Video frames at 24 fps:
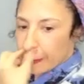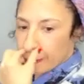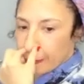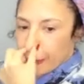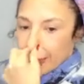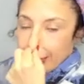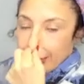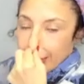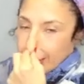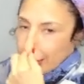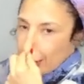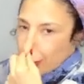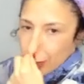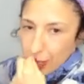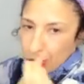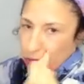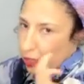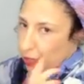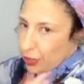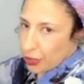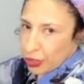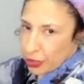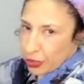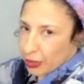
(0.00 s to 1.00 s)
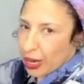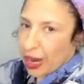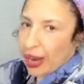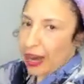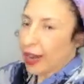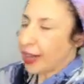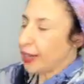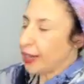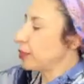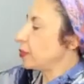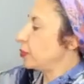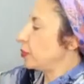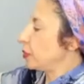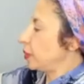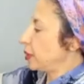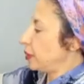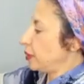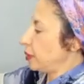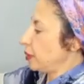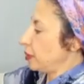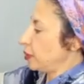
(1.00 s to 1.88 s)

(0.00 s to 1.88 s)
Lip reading: but it's also not too hard with,